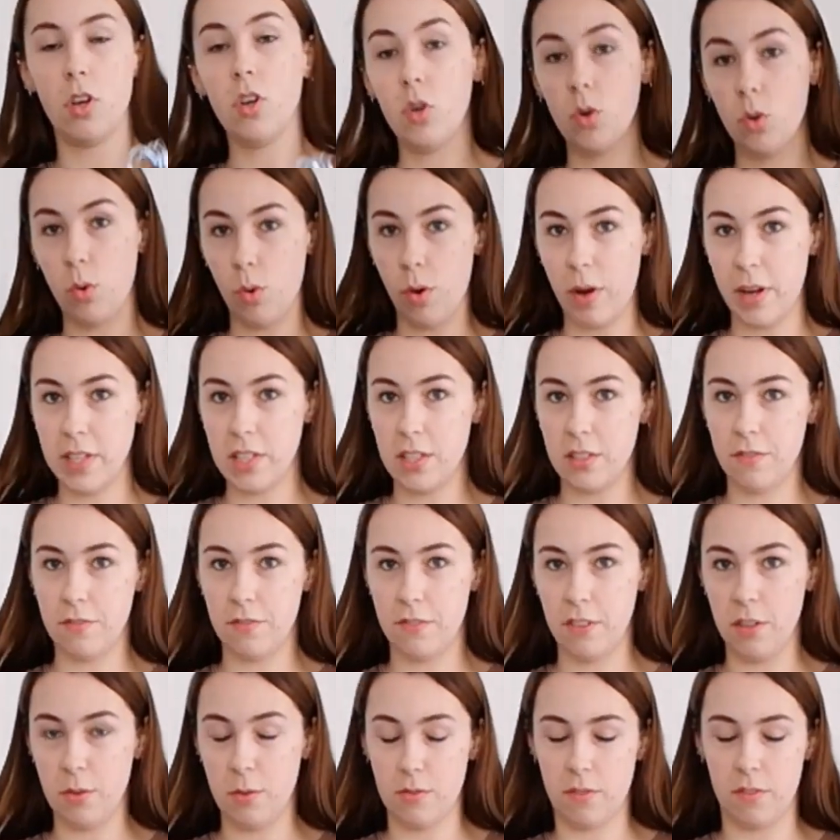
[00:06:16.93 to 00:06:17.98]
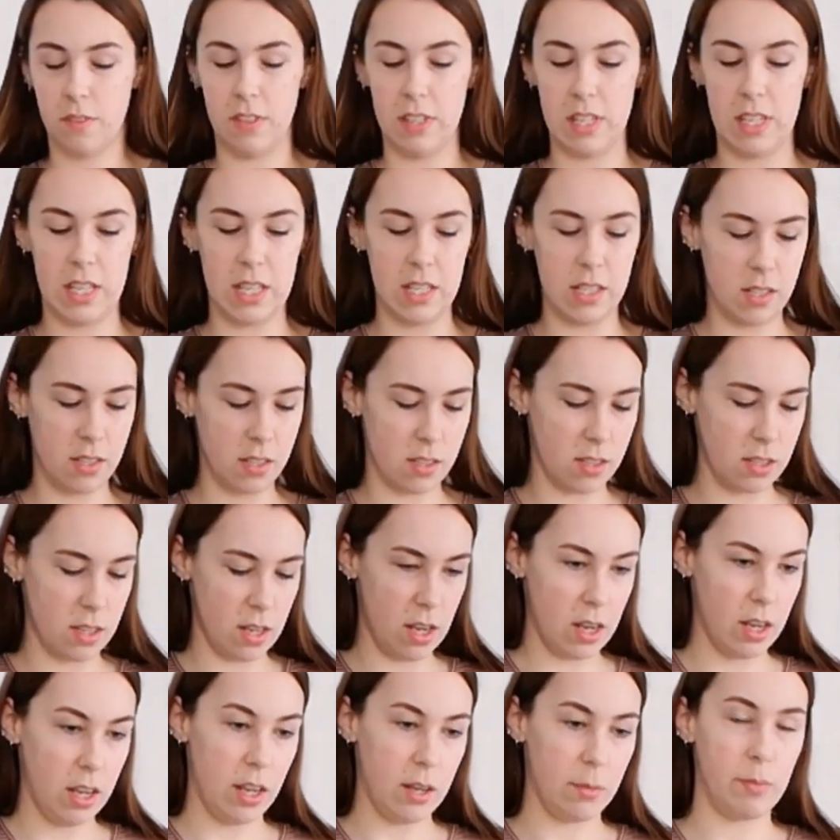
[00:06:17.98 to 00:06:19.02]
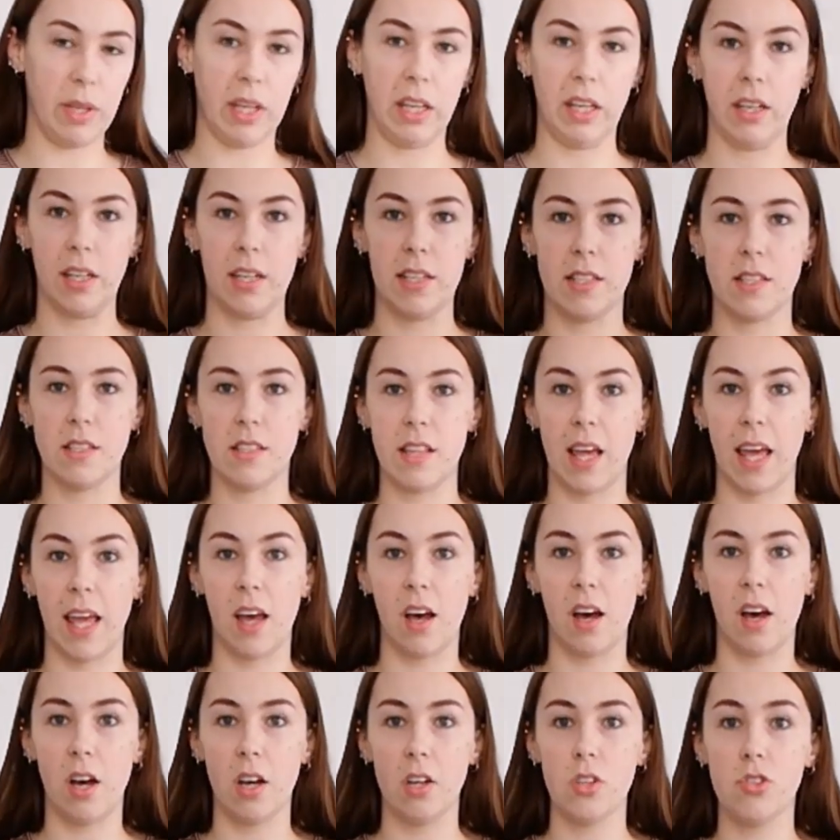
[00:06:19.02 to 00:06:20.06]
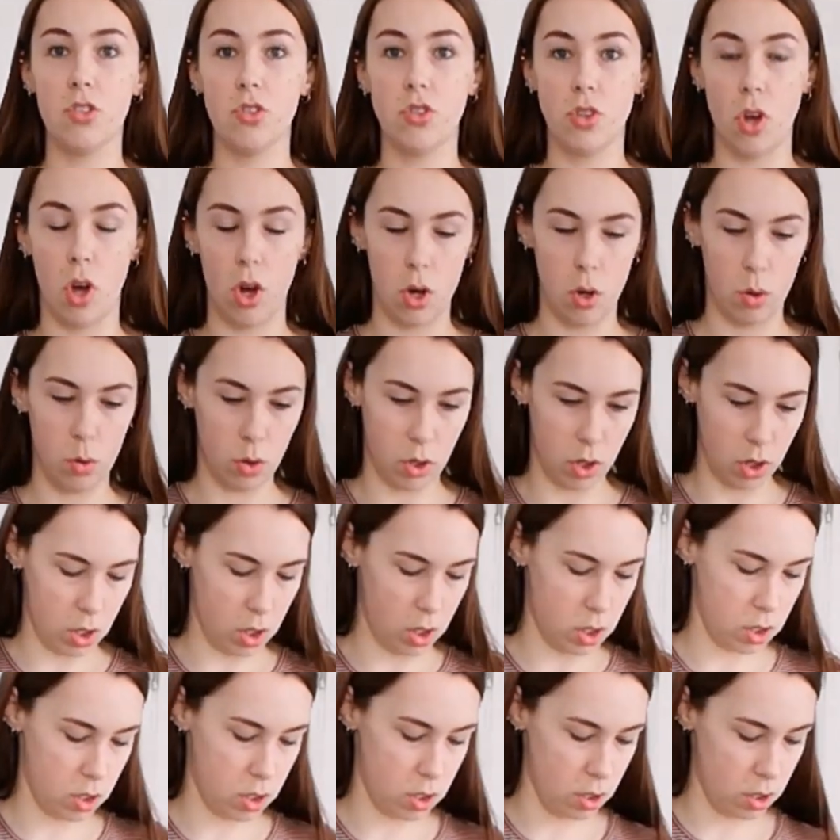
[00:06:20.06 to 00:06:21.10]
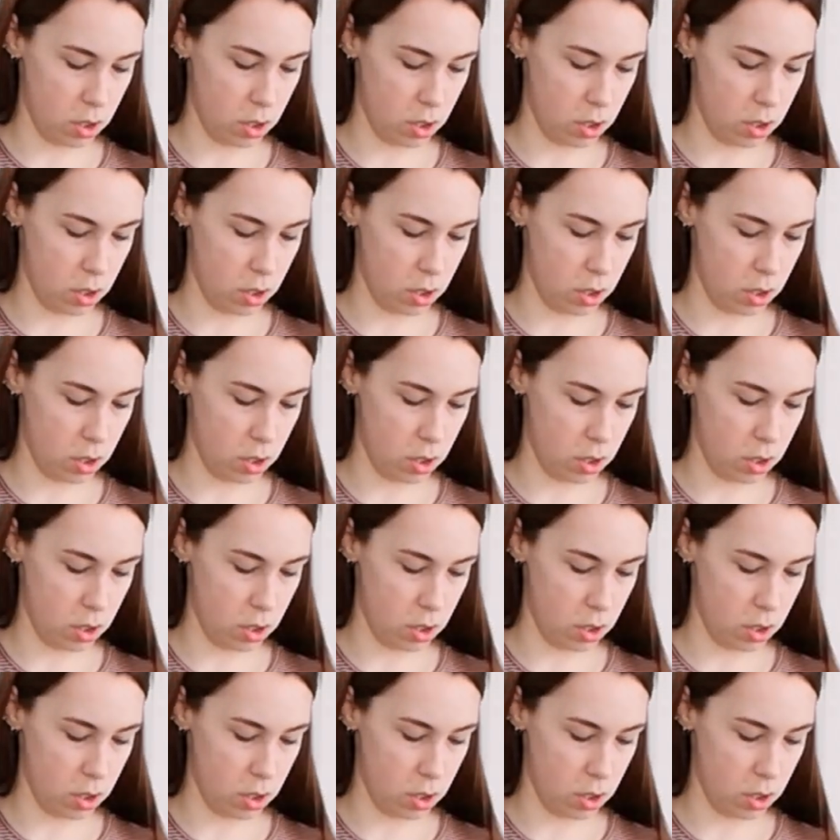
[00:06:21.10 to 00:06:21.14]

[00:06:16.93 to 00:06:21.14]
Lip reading: quite a few of these because they are so good.